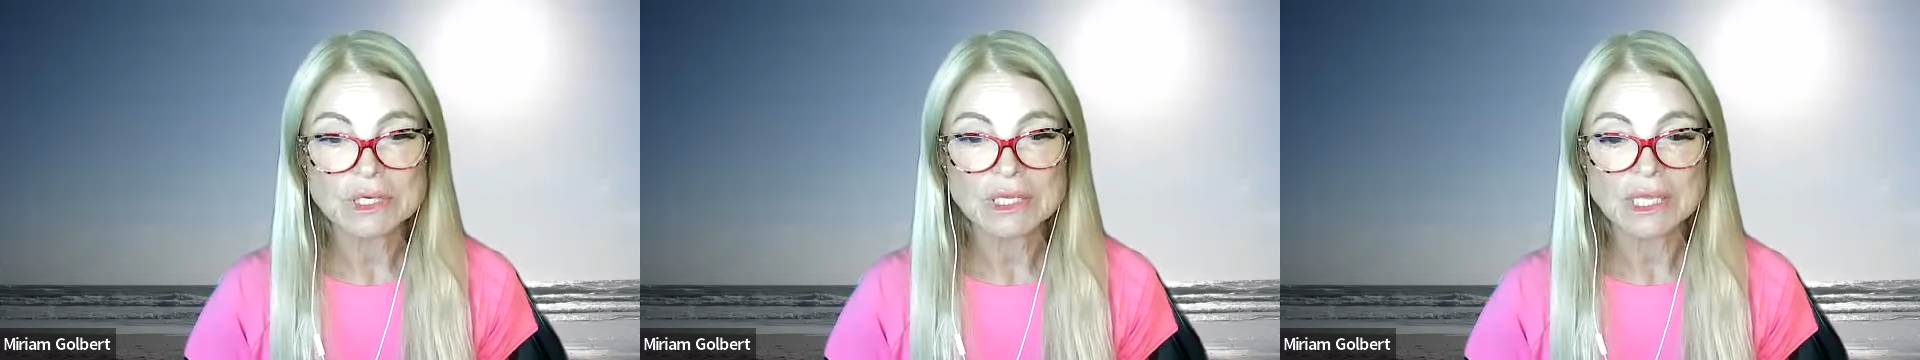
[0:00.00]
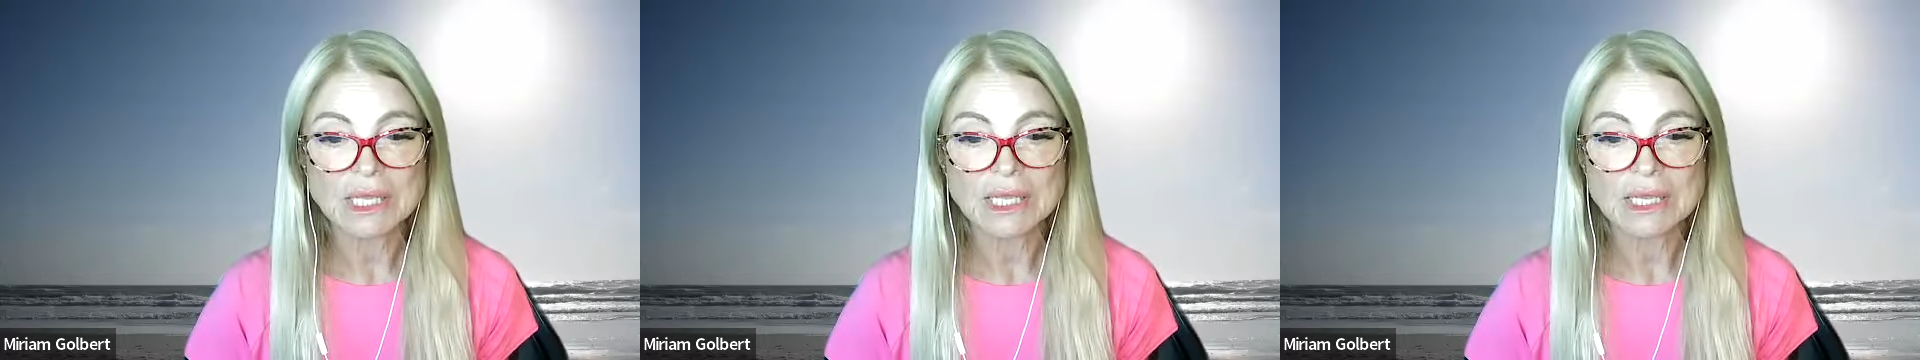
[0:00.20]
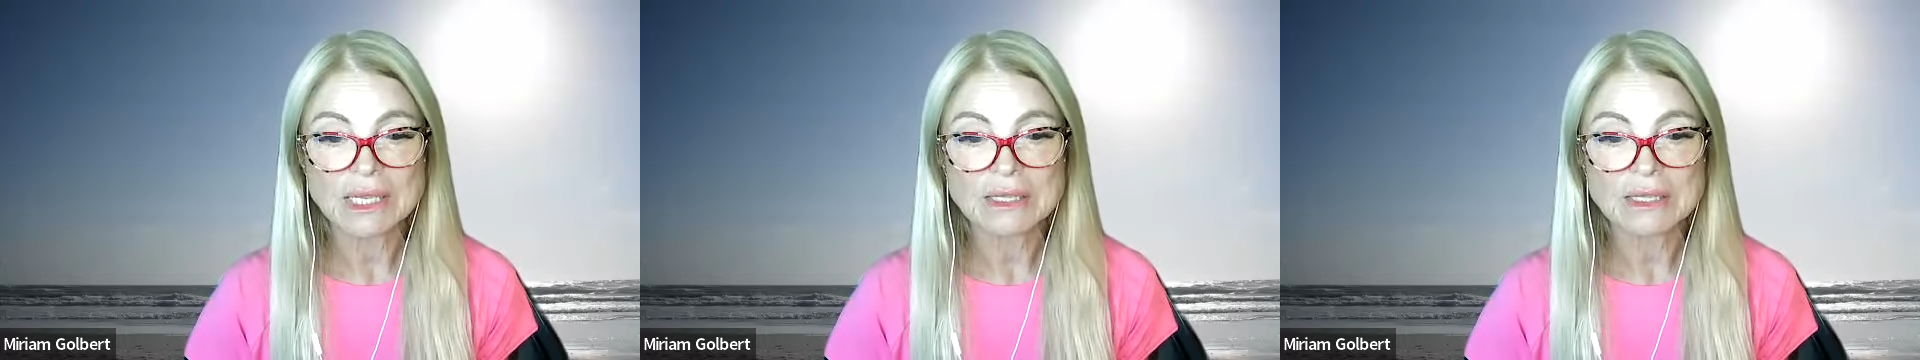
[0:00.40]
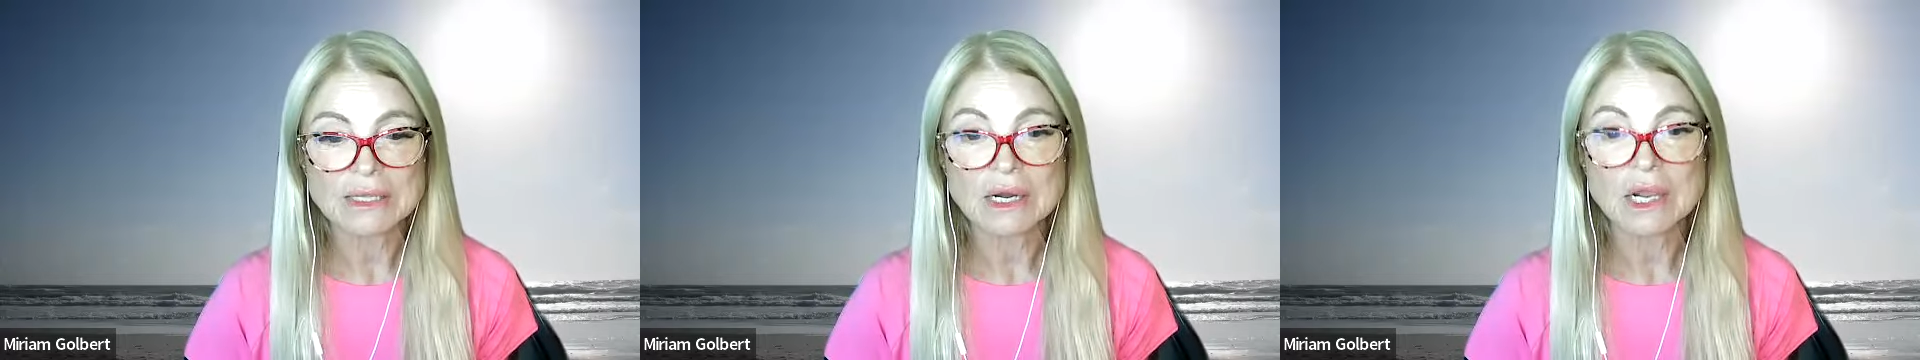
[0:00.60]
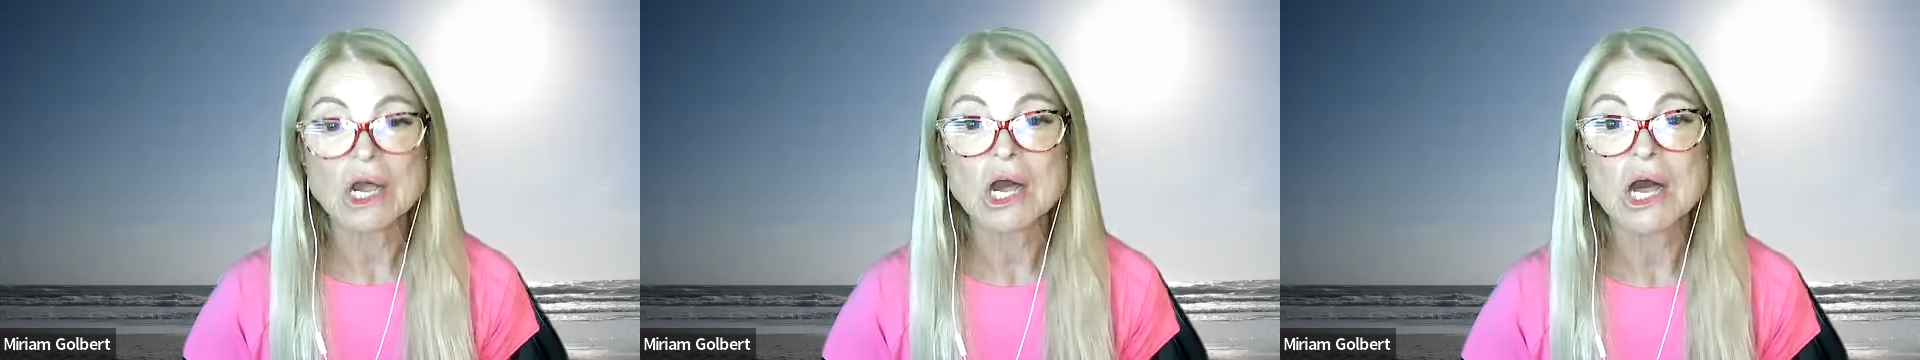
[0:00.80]
and
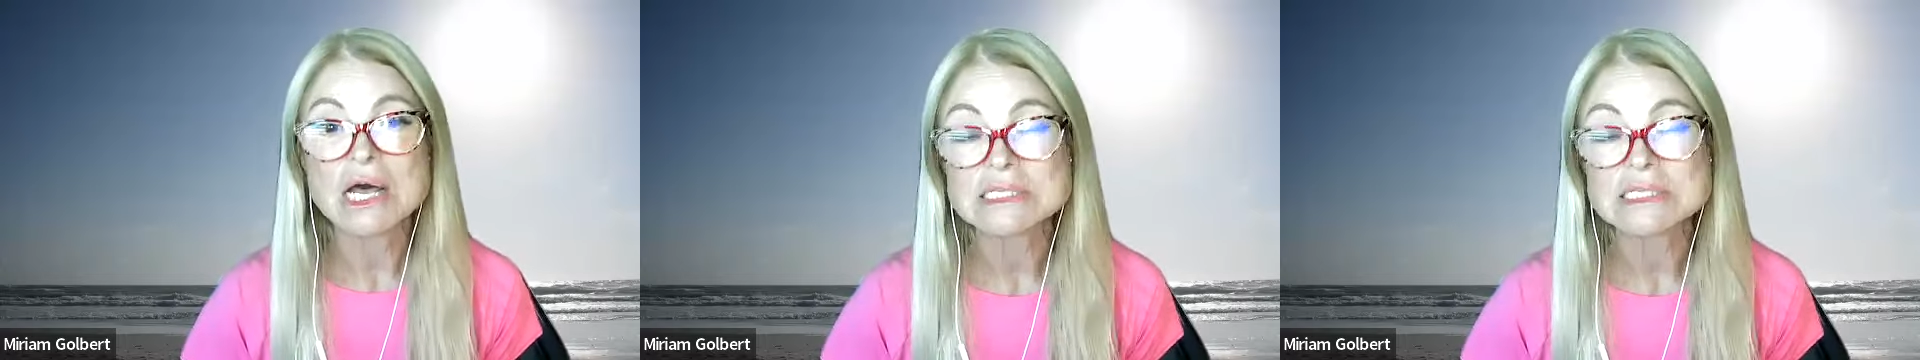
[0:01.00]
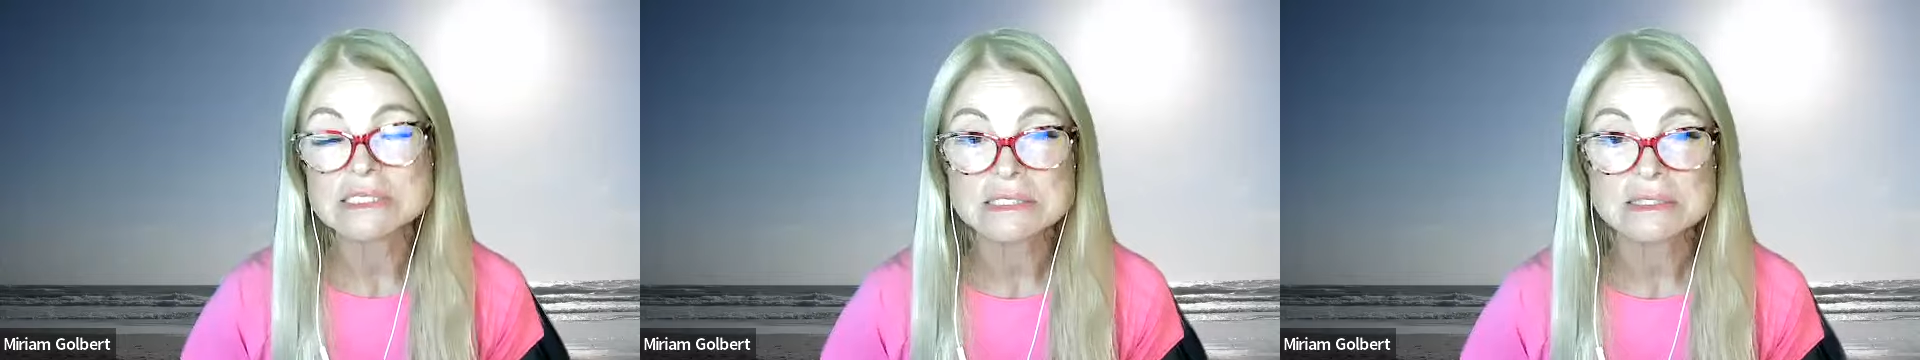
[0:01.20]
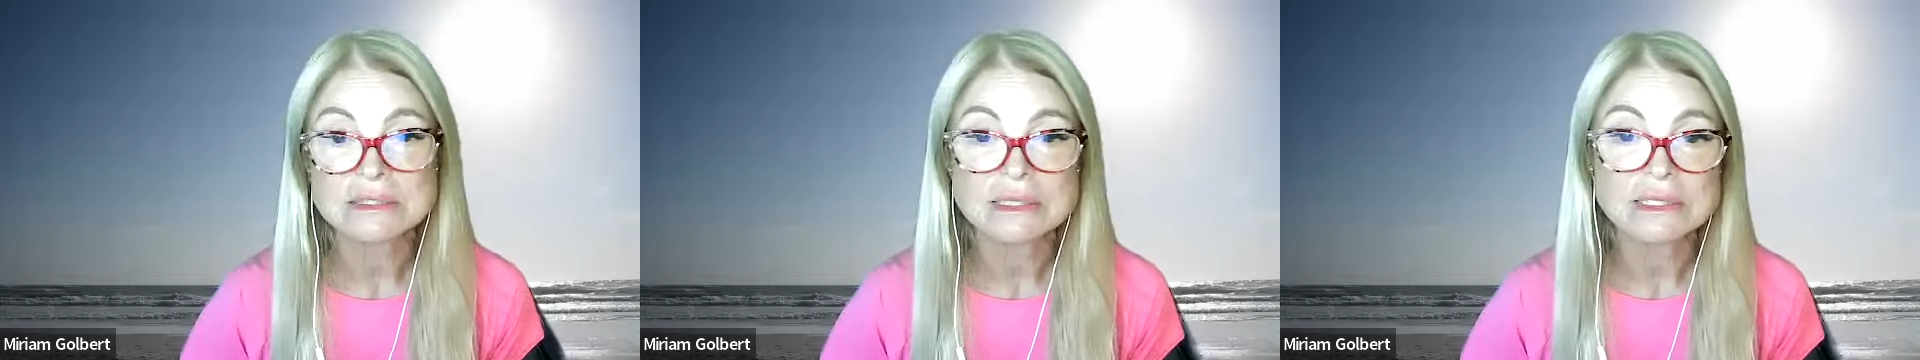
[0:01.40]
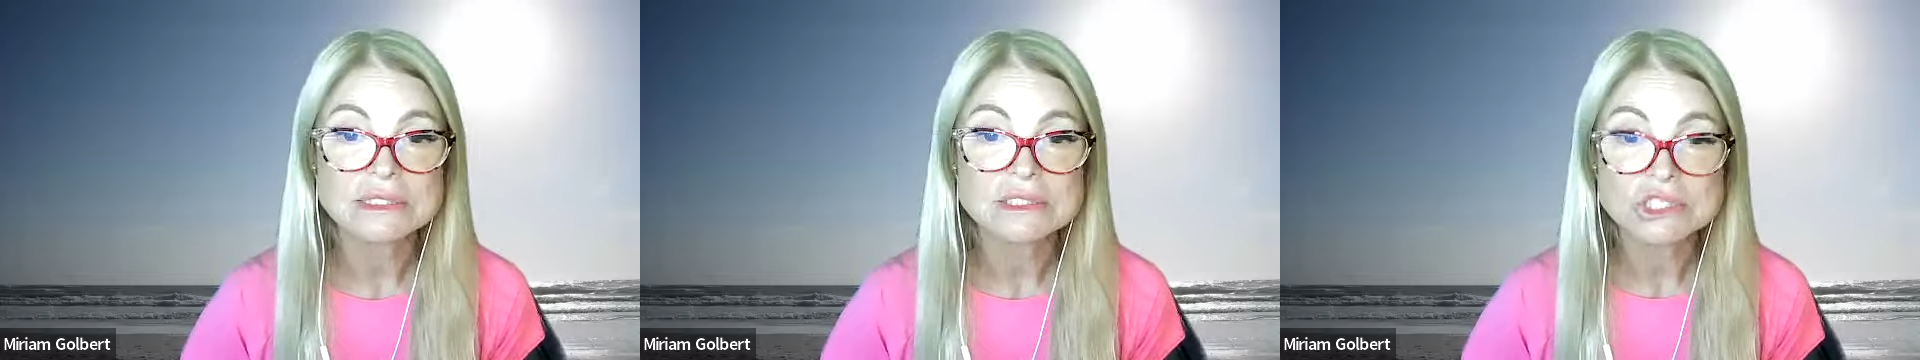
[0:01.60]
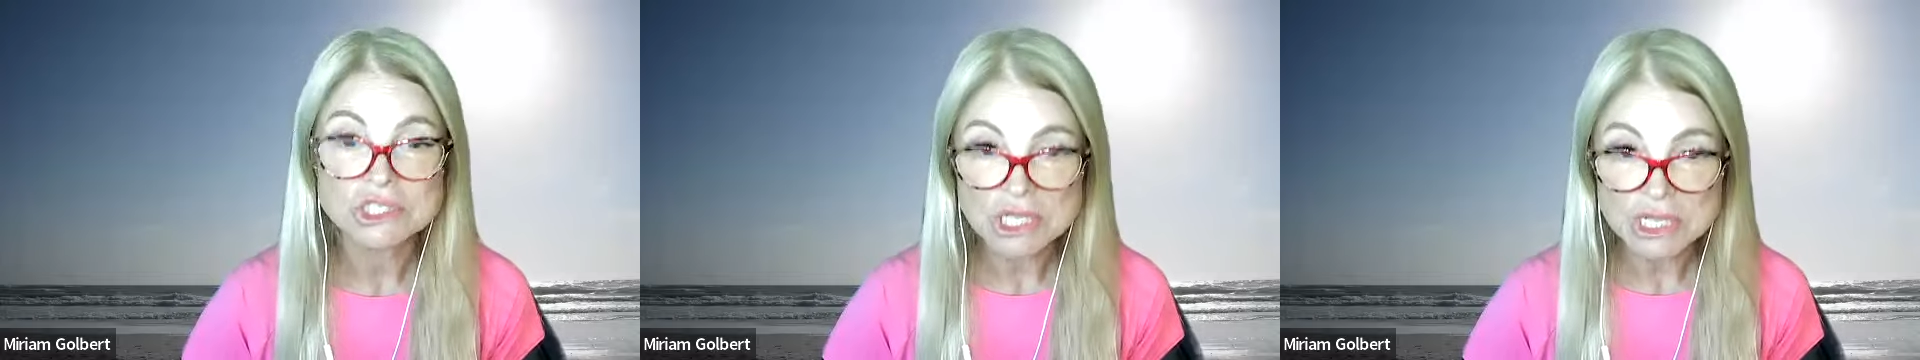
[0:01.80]
they're
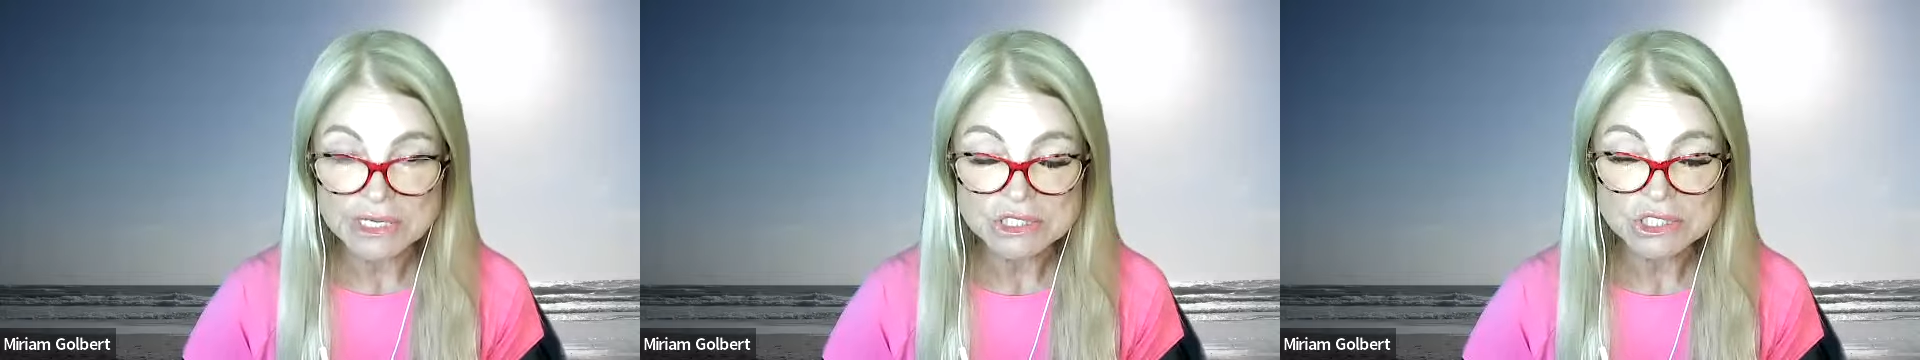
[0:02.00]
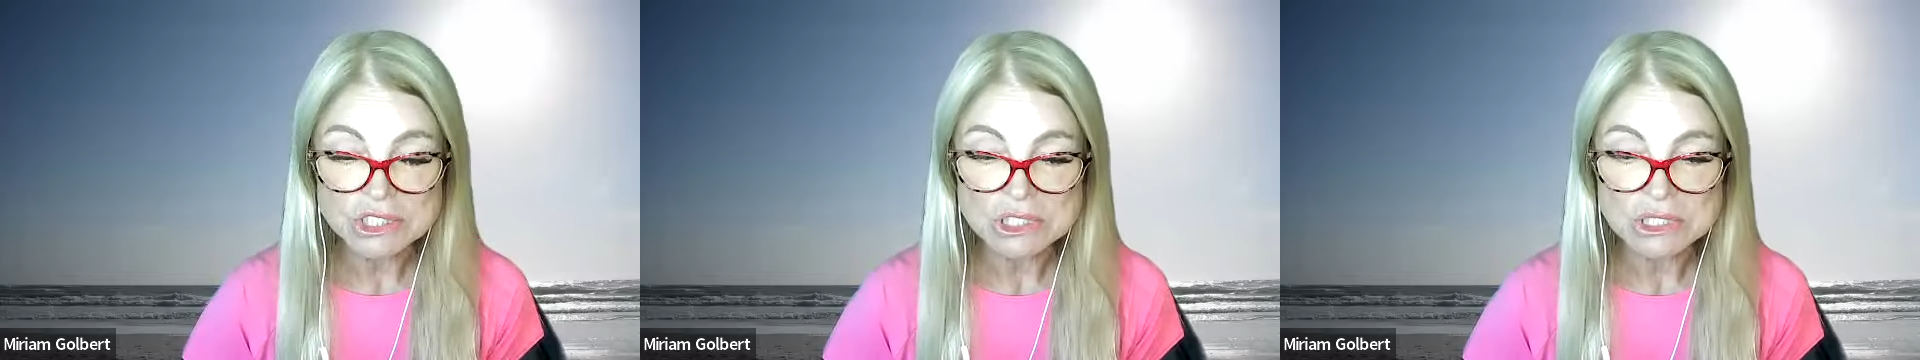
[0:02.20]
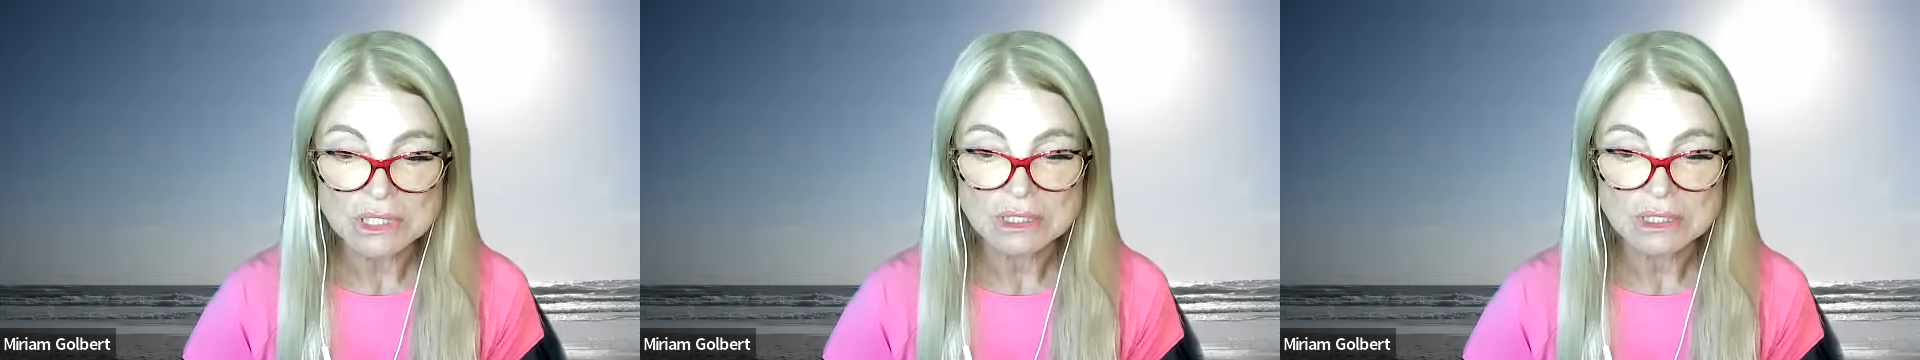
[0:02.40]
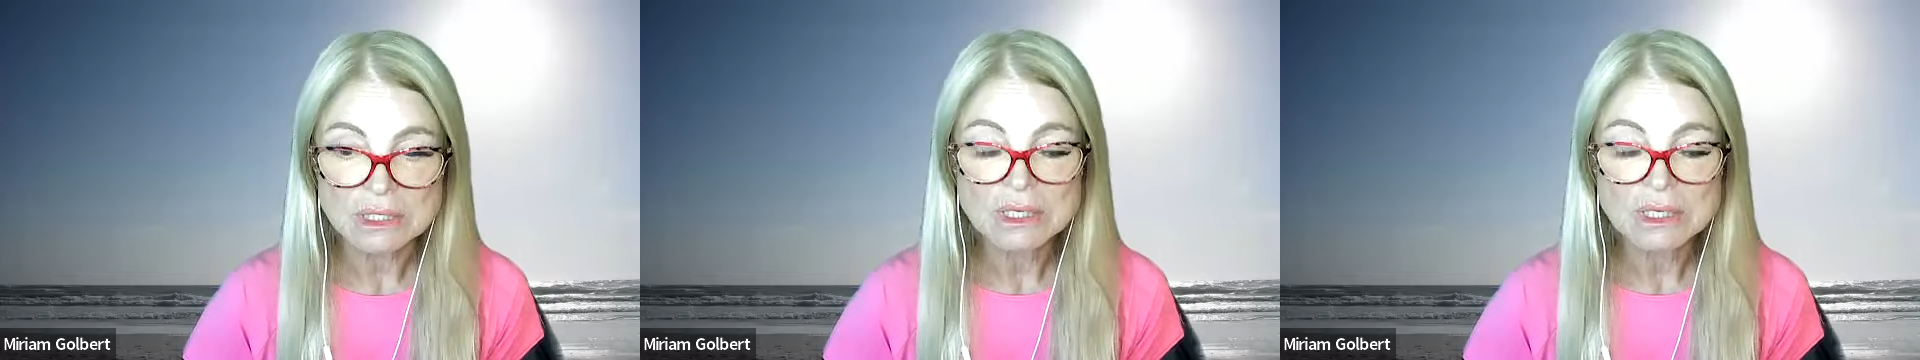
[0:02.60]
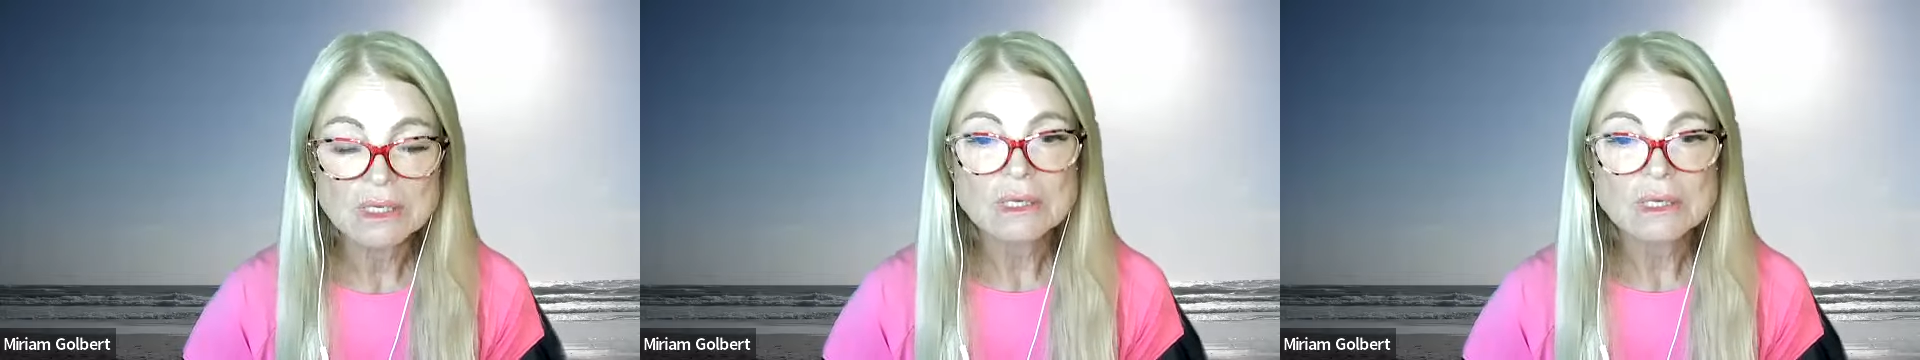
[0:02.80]
constantly changing